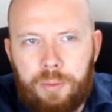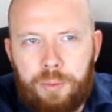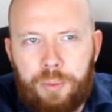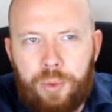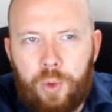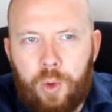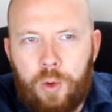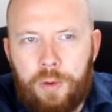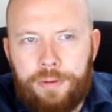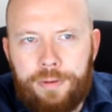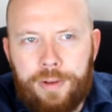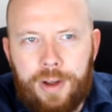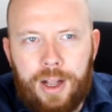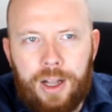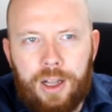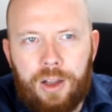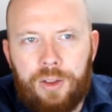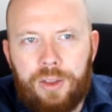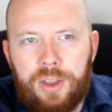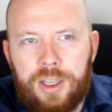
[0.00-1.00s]

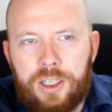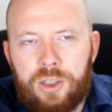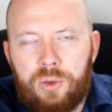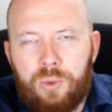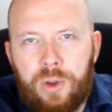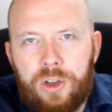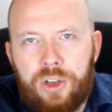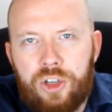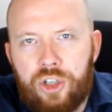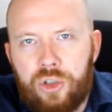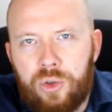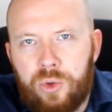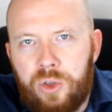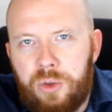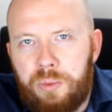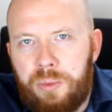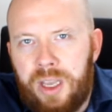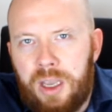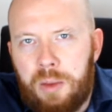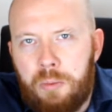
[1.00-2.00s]
profile on this one
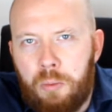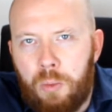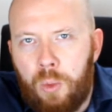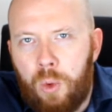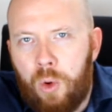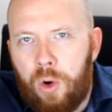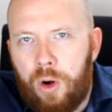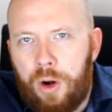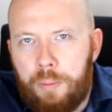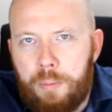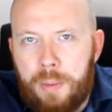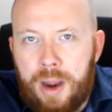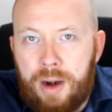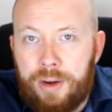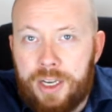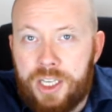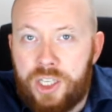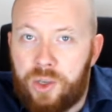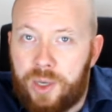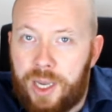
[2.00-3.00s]
should be more
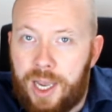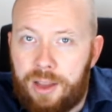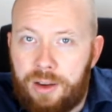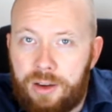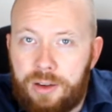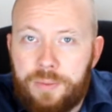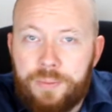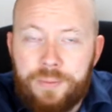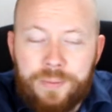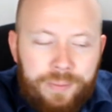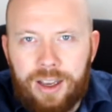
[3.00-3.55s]
married together.